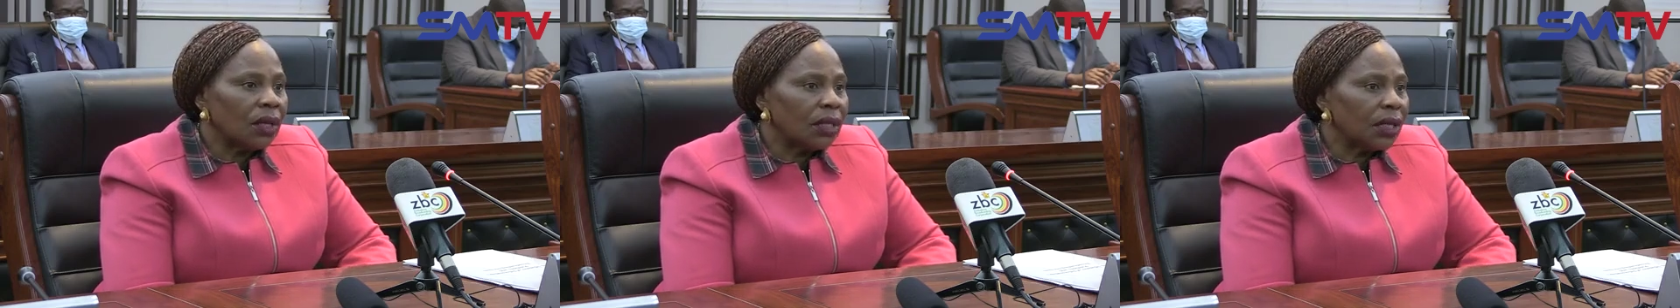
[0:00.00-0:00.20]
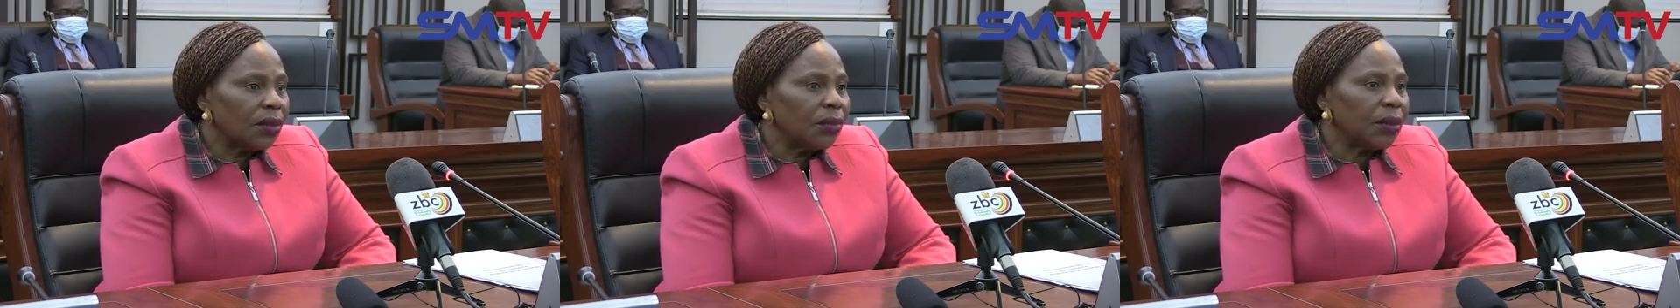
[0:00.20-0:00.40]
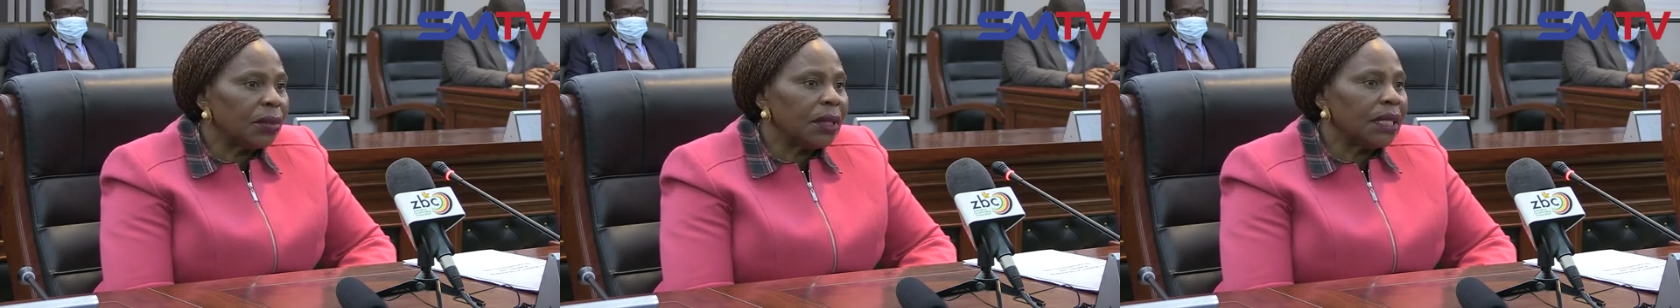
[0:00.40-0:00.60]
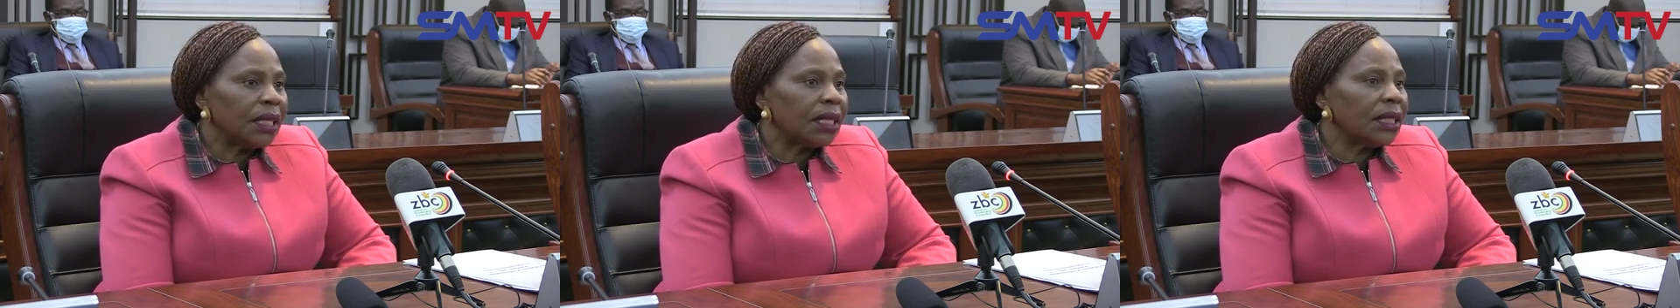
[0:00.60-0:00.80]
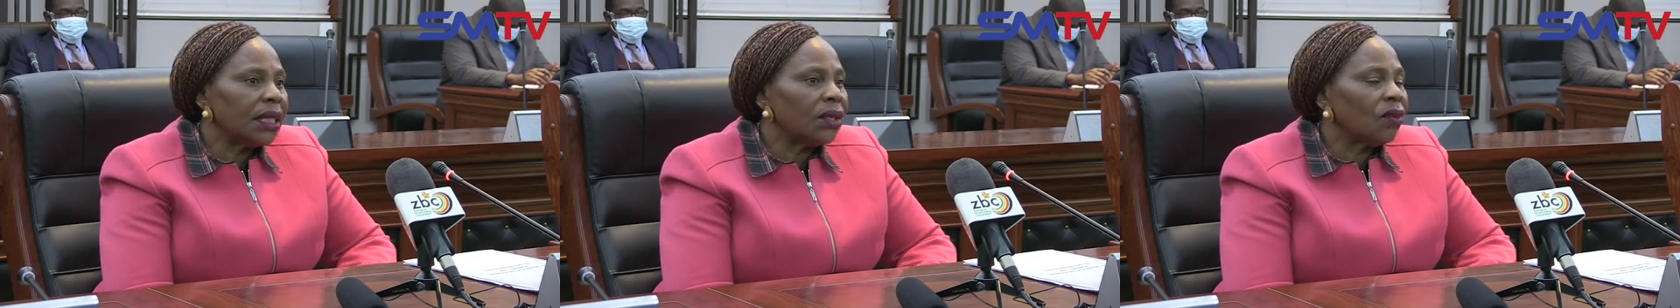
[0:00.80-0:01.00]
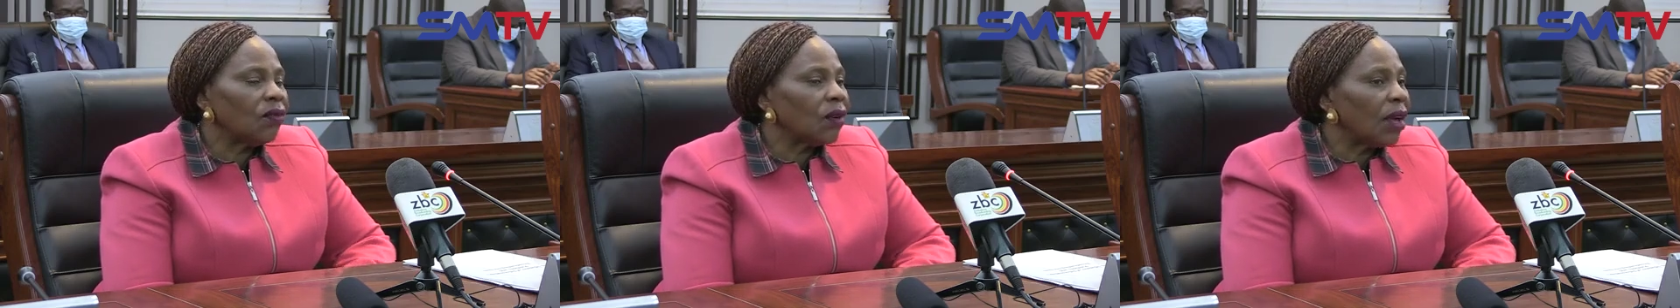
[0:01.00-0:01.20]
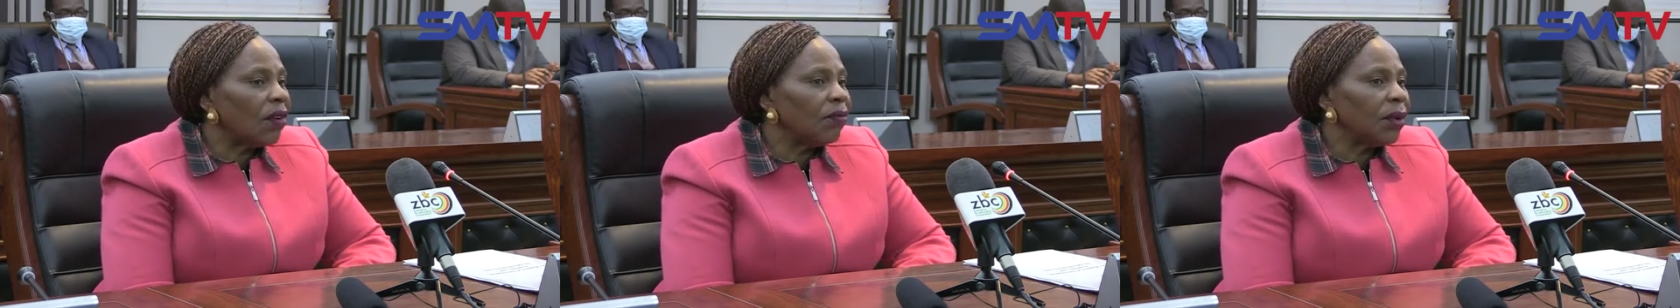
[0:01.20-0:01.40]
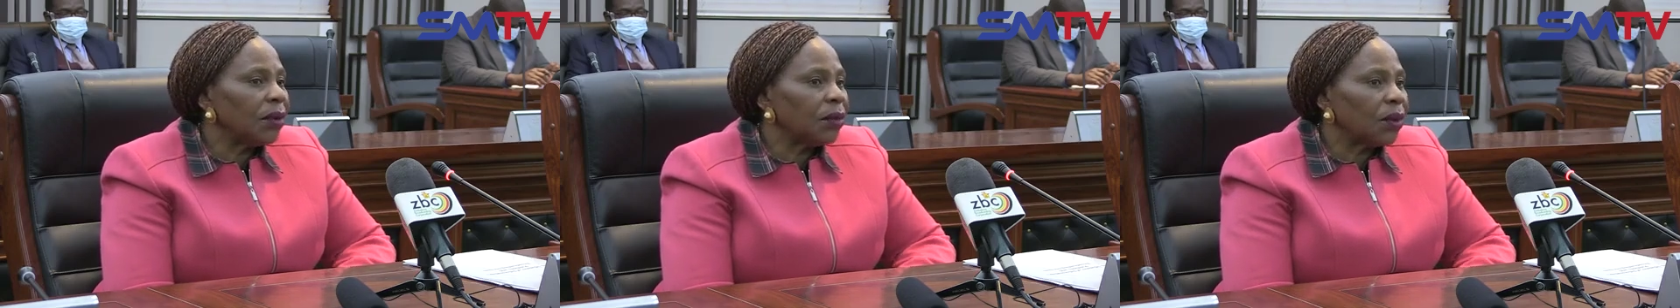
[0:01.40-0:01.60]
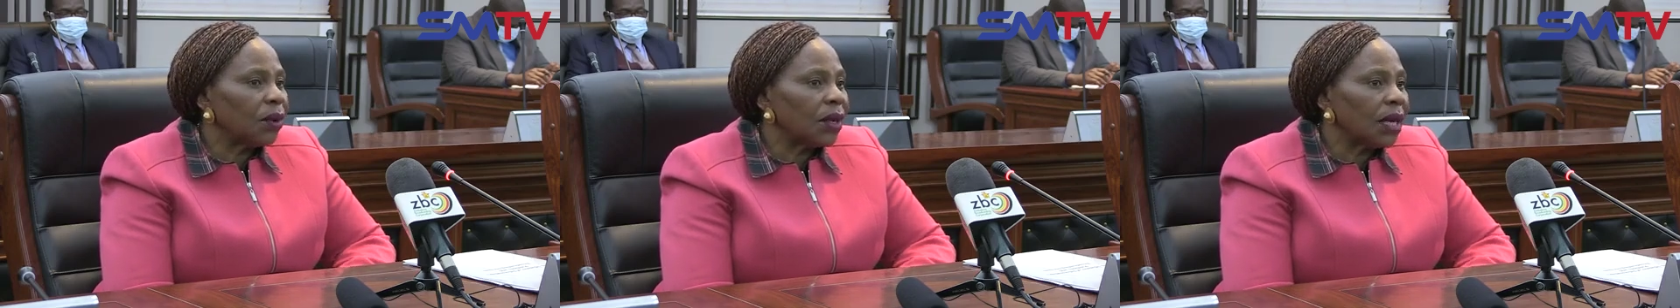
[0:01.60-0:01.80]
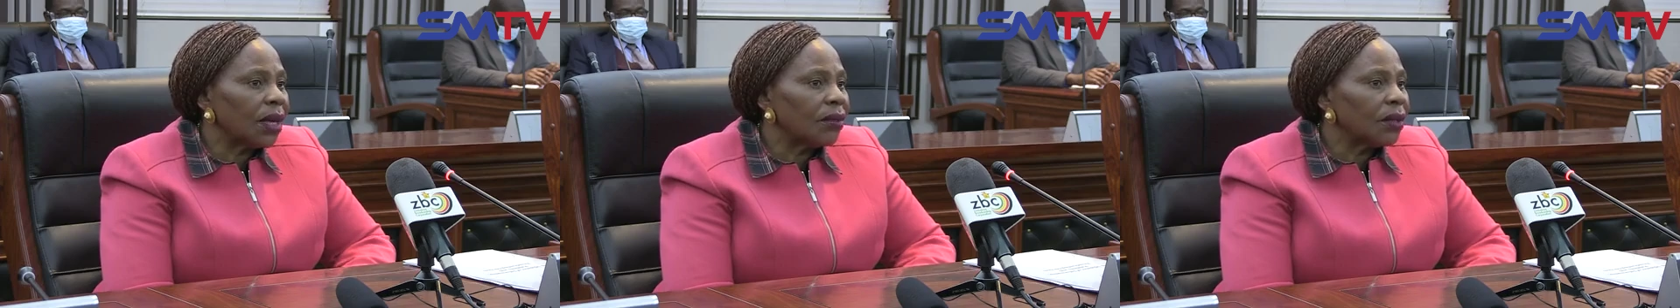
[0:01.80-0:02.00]
and implementation of government
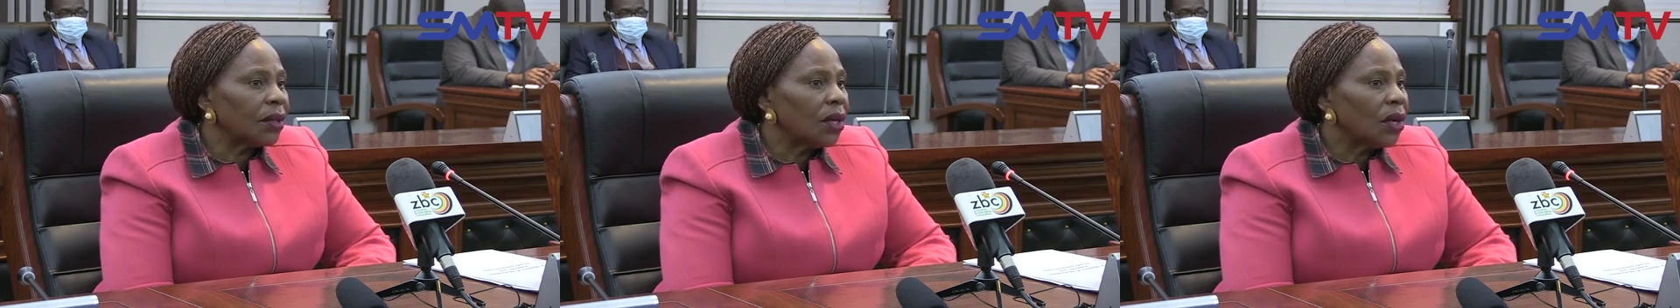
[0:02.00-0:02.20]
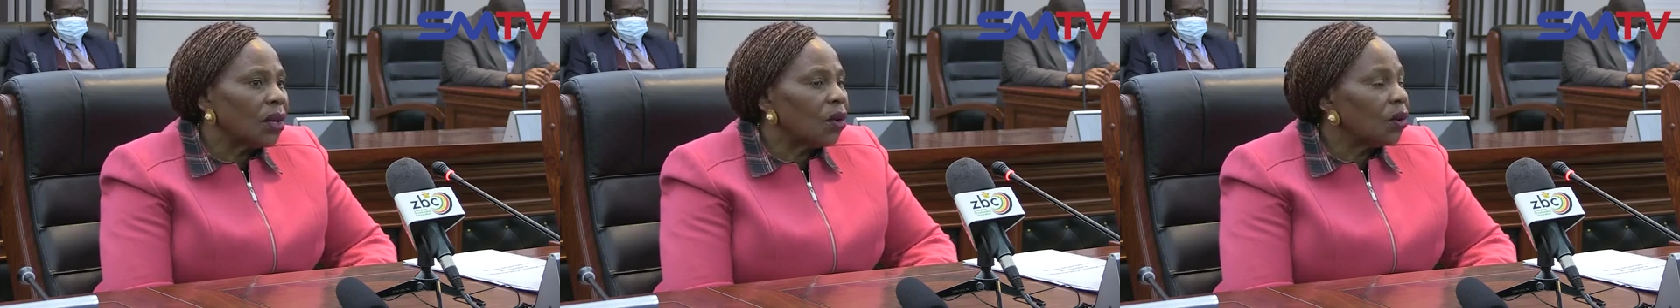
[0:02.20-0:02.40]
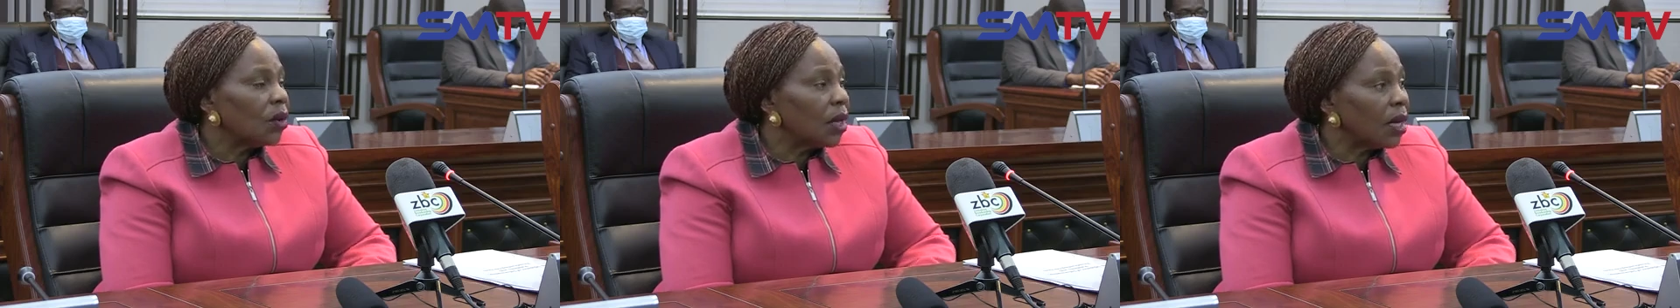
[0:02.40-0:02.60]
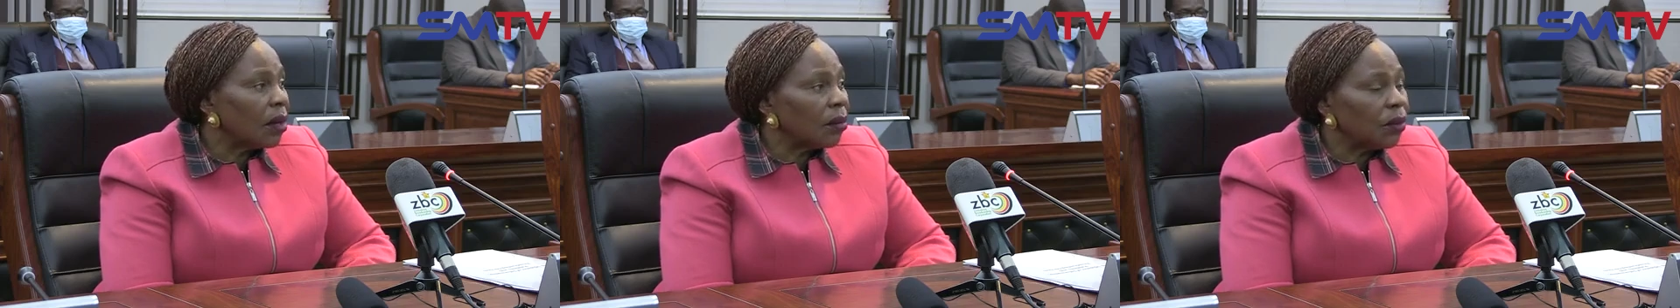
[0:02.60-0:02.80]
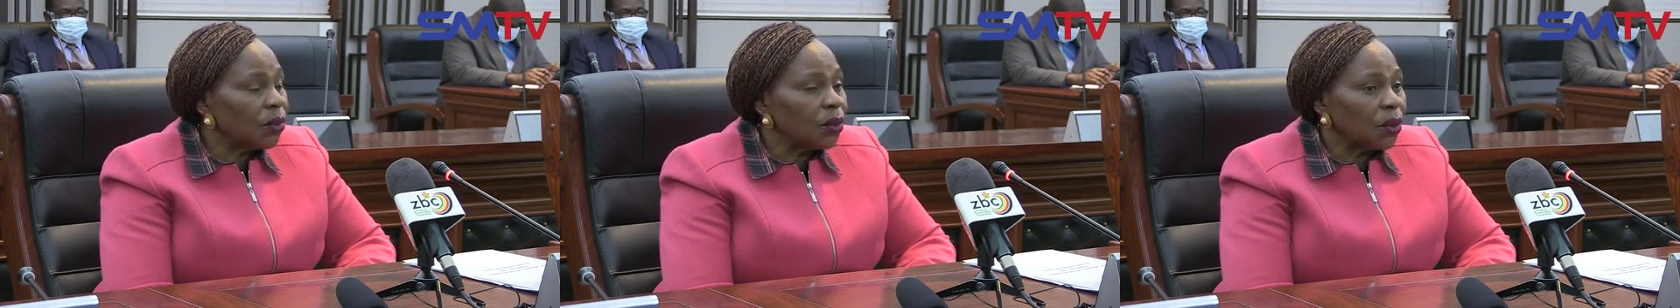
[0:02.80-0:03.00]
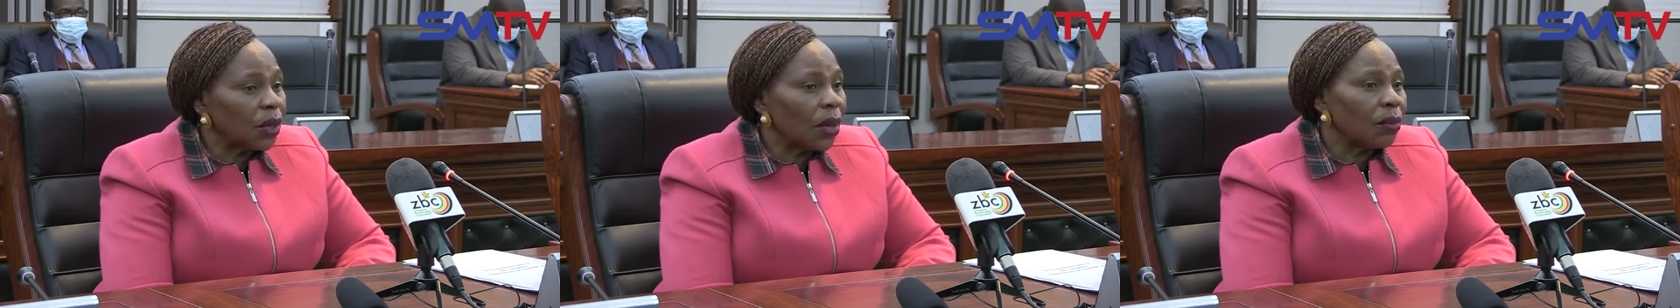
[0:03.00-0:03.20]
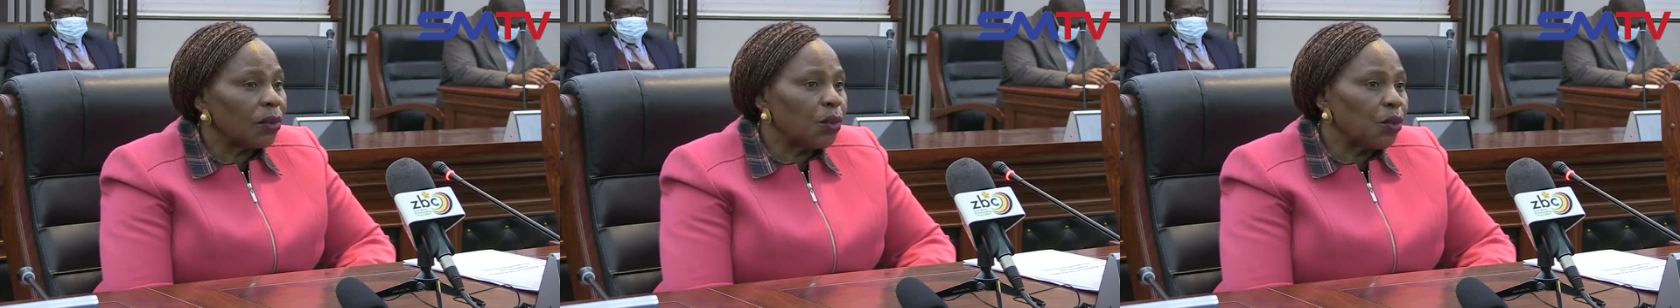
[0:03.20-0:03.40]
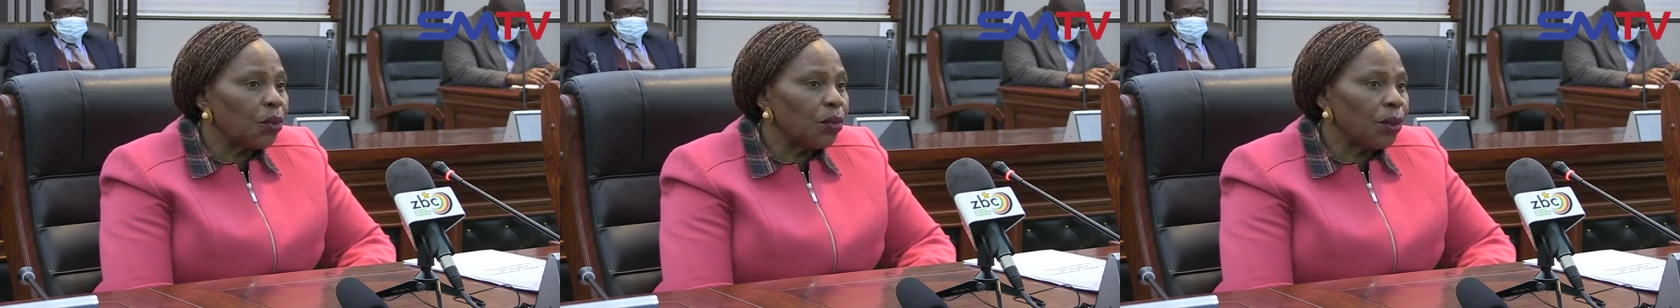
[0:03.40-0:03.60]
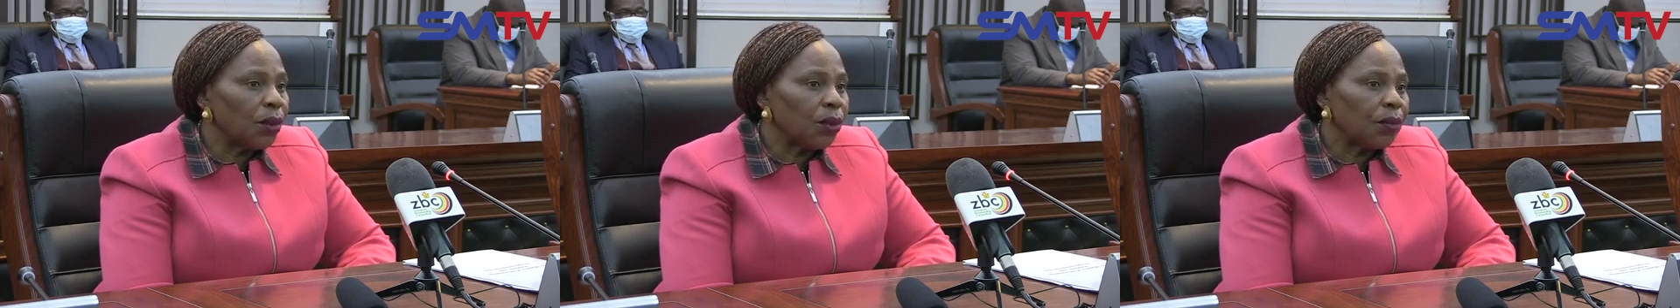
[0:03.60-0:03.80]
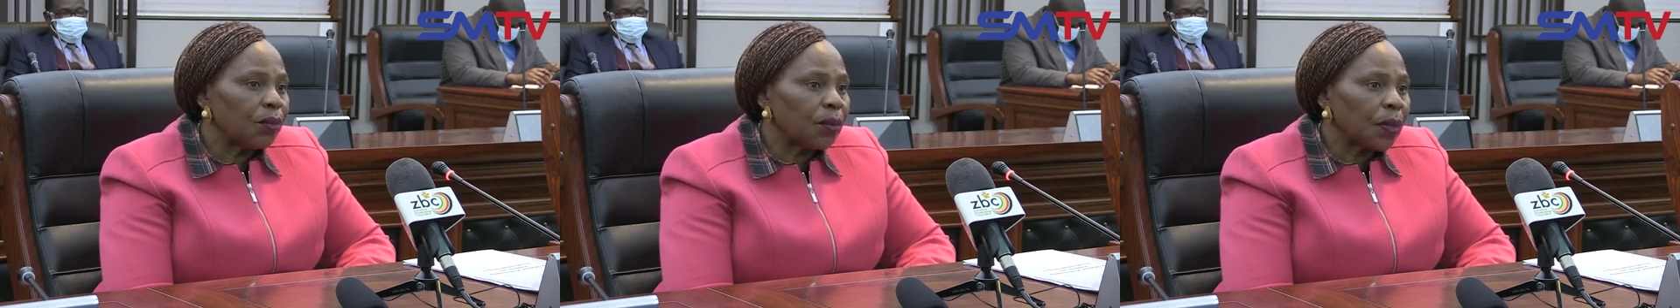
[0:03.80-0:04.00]
programs, Honorable Joram
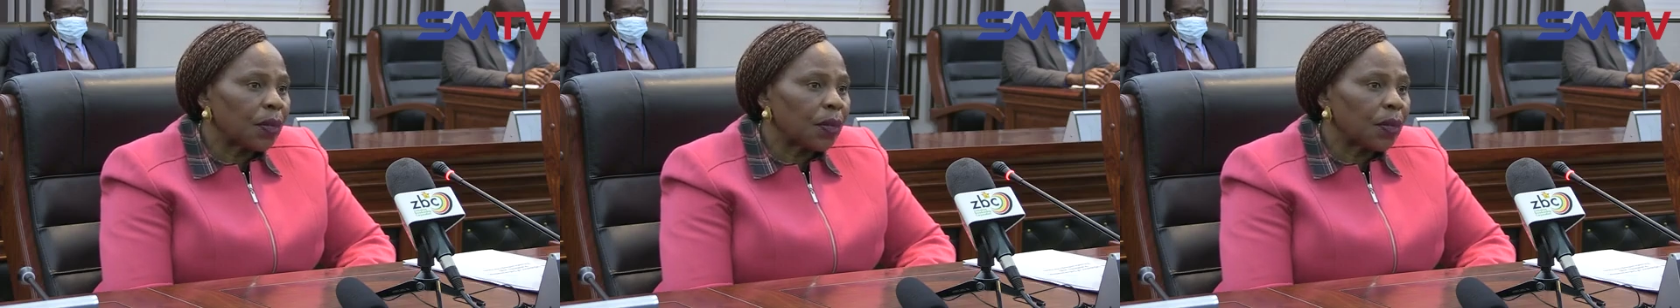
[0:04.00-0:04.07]
Gumbo.